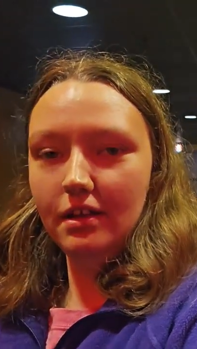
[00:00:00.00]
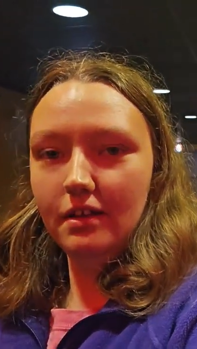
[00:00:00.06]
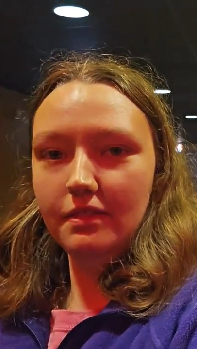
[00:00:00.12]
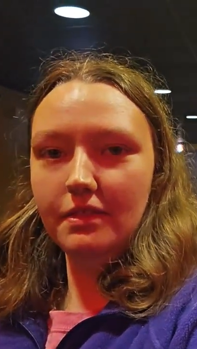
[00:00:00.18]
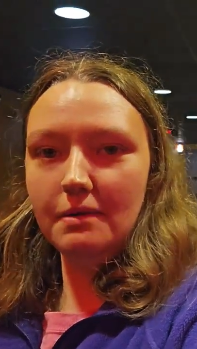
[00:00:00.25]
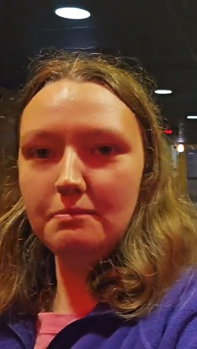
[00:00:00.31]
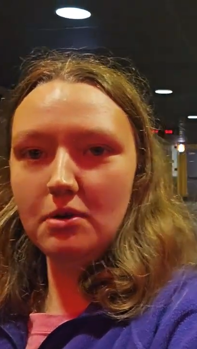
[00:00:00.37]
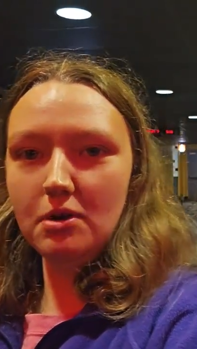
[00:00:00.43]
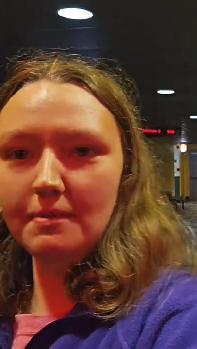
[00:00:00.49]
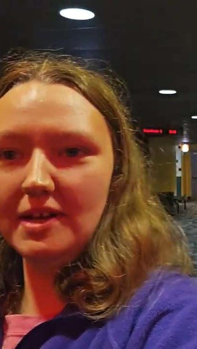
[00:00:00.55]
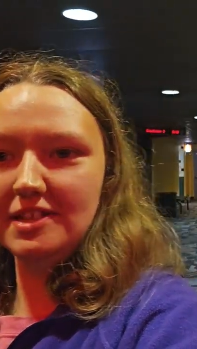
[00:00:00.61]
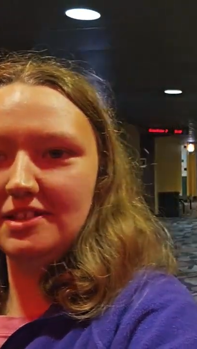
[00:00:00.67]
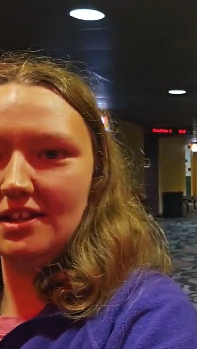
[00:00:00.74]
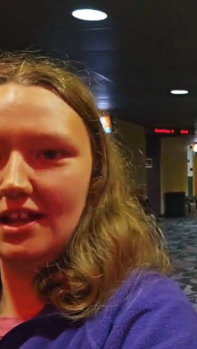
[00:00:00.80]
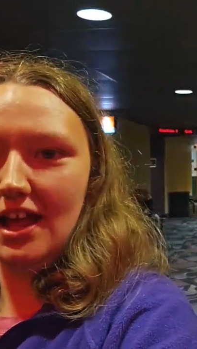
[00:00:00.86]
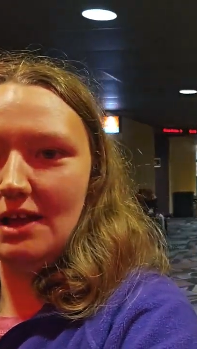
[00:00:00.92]
The movie
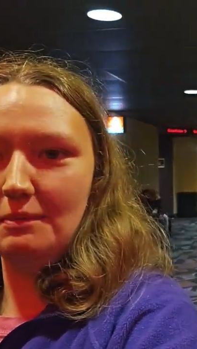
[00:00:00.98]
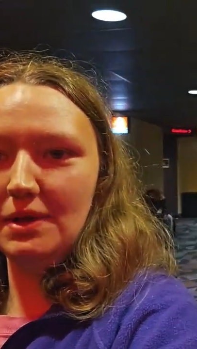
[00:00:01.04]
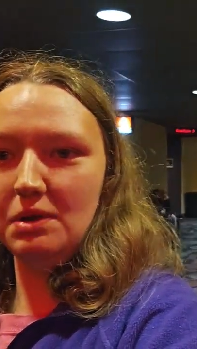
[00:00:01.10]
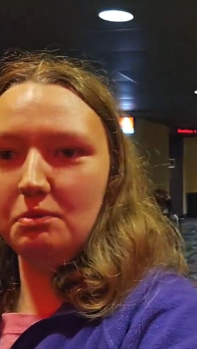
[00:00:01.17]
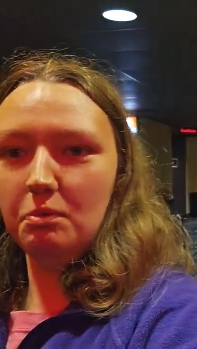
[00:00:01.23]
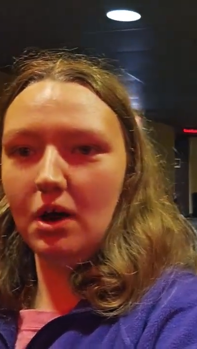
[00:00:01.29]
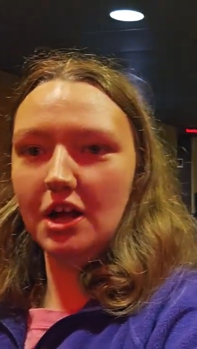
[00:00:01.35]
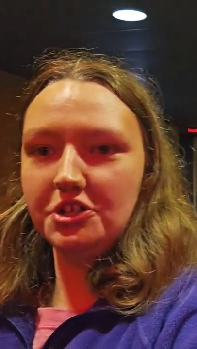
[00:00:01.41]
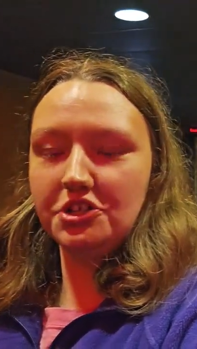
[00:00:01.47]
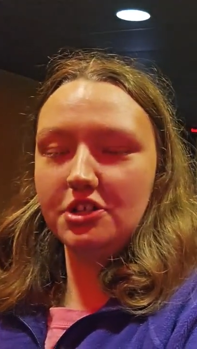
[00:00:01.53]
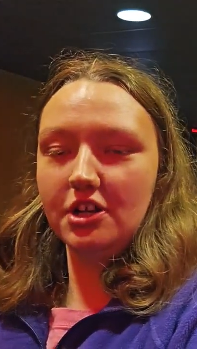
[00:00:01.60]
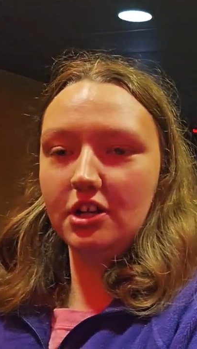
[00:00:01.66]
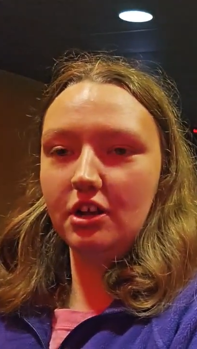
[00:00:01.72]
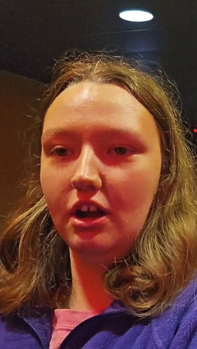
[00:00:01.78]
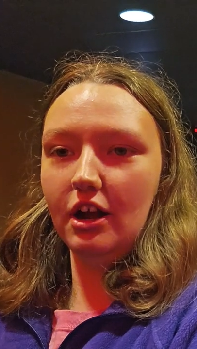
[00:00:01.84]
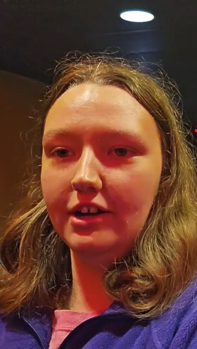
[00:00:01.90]
tonight we watched The
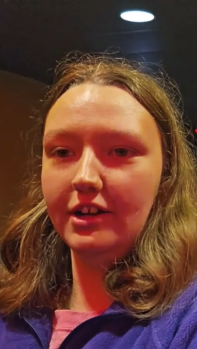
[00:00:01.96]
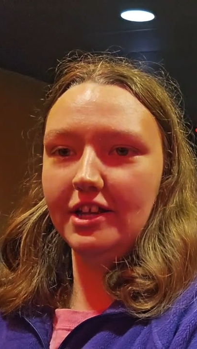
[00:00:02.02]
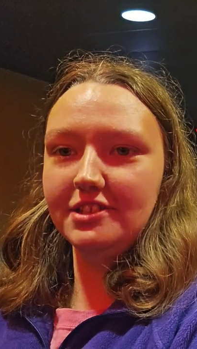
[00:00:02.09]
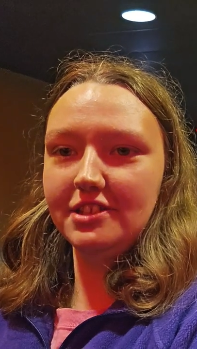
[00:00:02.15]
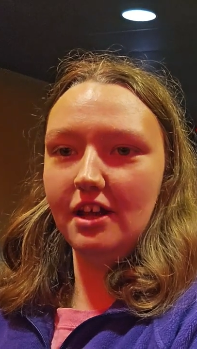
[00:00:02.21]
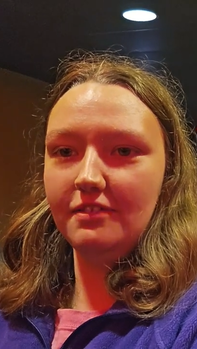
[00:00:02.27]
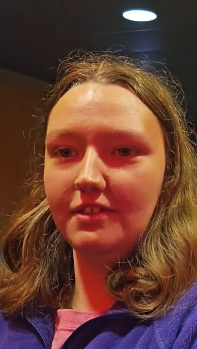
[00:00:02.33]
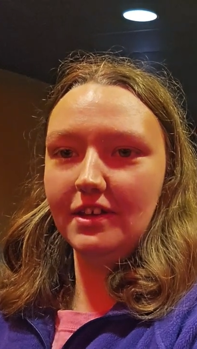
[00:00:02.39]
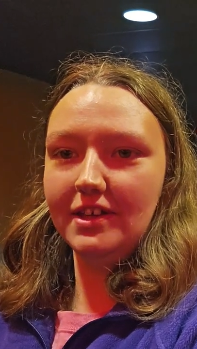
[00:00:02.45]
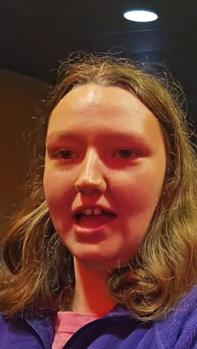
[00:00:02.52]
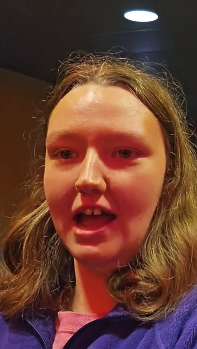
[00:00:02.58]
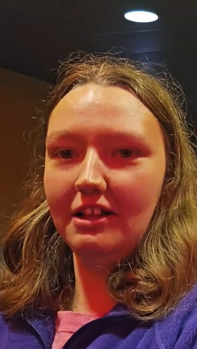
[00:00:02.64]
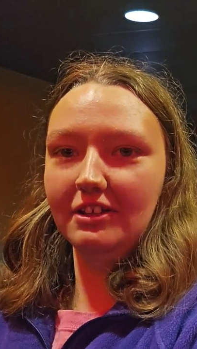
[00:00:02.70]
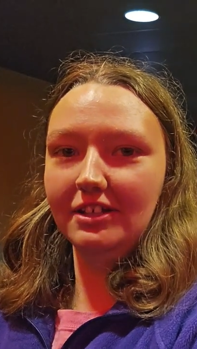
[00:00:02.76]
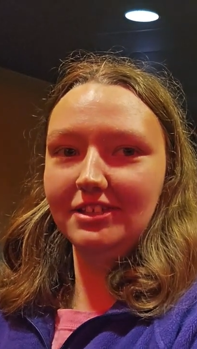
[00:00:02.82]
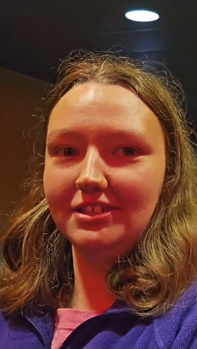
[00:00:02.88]
Guardians of the
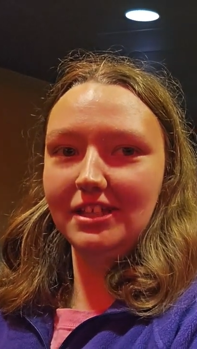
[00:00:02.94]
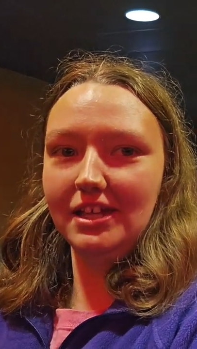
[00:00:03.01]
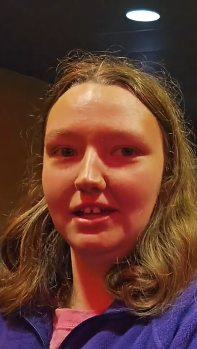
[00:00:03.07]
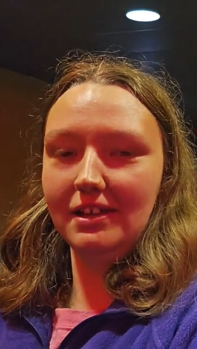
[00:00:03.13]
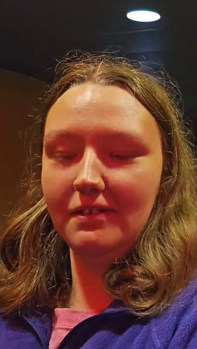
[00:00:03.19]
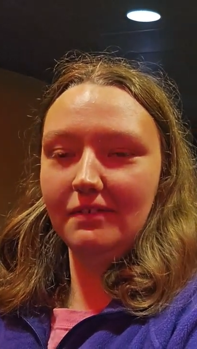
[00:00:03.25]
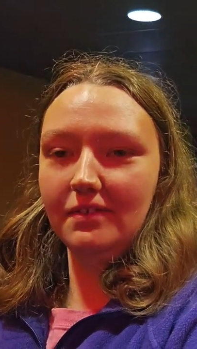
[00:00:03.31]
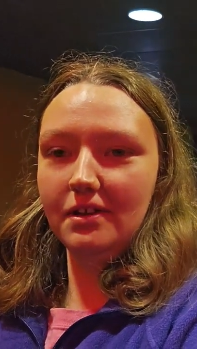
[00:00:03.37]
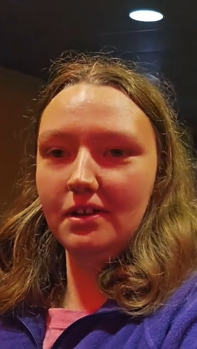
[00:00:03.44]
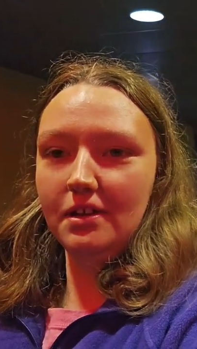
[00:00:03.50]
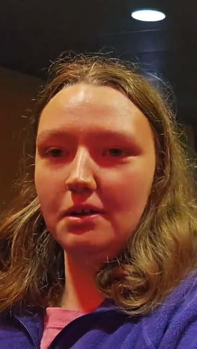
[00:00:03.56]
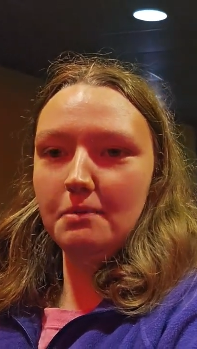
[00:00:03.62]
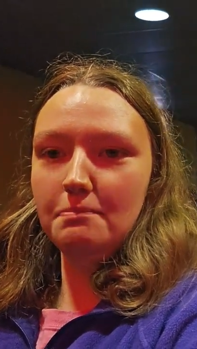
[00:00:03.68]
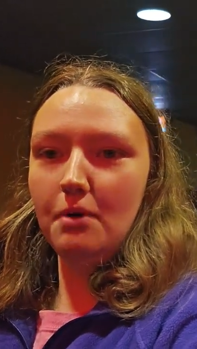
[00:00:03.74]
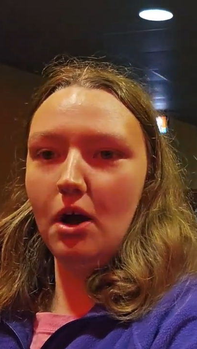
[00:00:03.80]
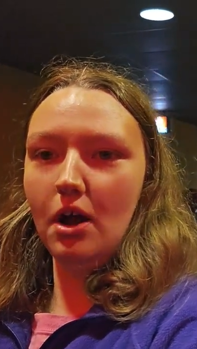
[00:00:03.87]
Galaxy
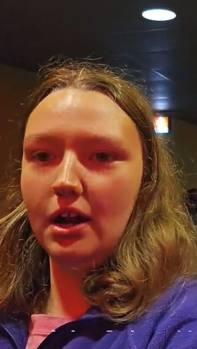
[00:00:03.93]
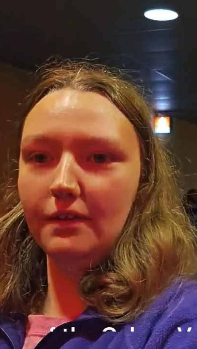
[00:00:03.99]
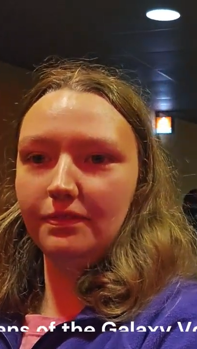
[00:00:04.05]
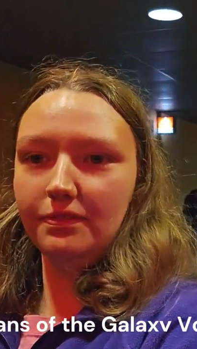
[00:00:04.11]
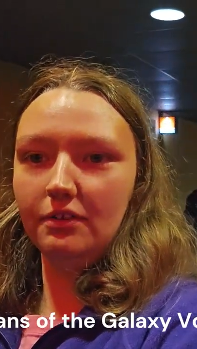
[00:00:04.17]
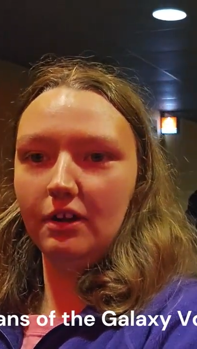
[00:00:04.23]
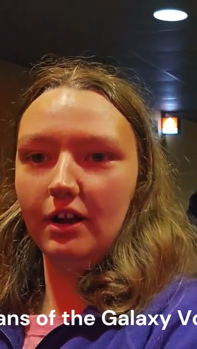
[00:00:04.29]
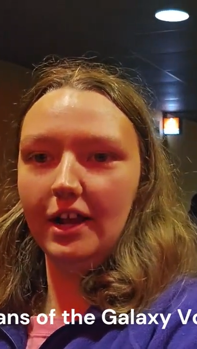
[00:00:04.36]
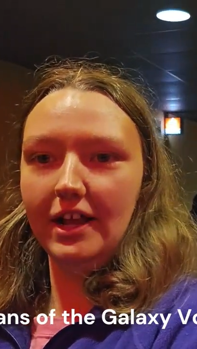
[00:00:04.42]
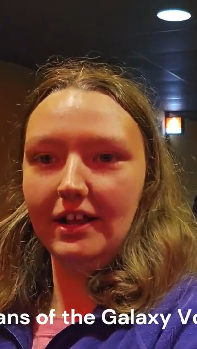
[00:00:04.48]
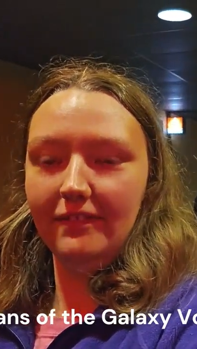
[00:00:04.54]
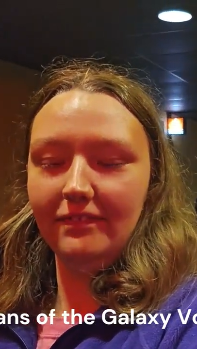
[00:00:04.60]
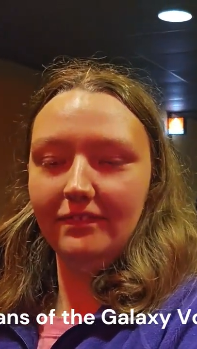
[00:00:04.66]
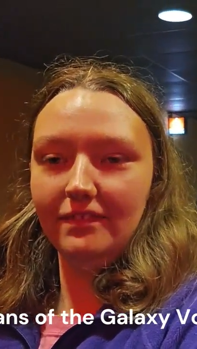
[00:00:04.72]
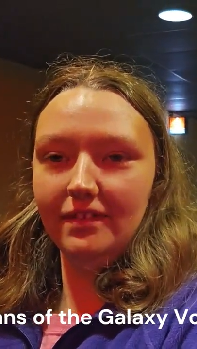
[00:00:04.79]
Part 3.